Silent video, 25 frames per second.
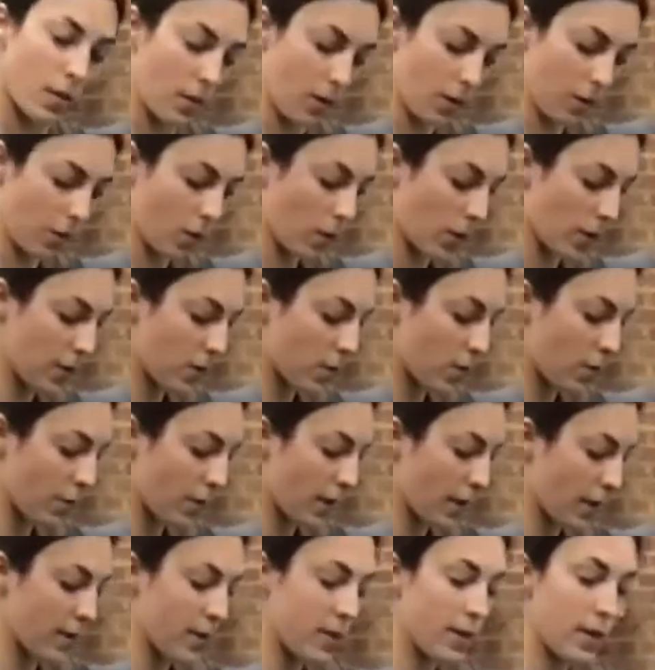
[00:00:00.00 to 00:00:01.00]
Once you've
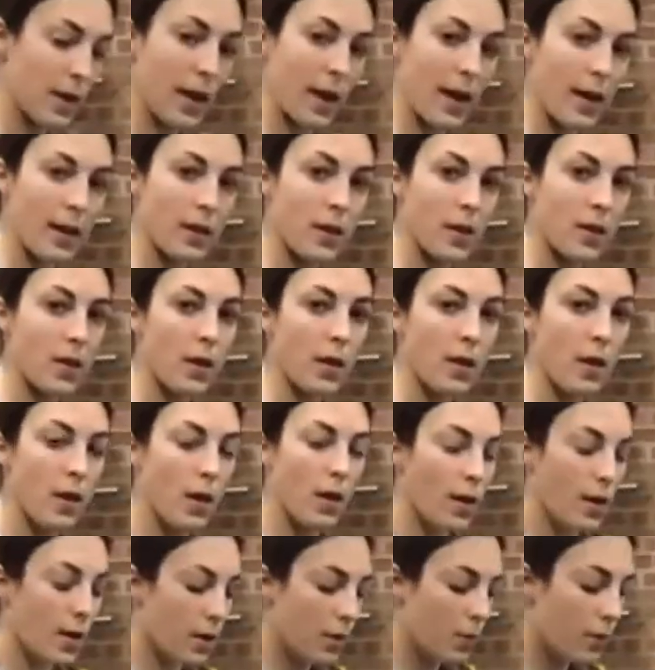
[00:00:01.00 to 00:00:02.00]
done 10,
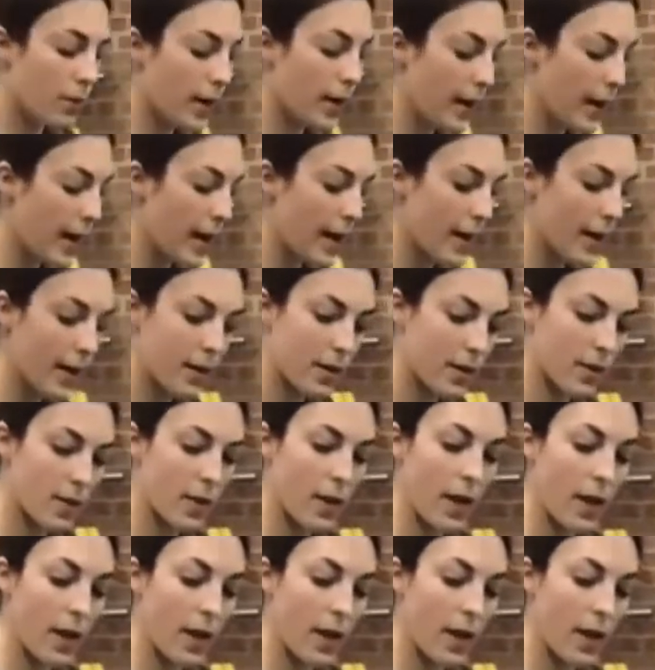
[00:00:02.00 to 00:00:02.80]
relax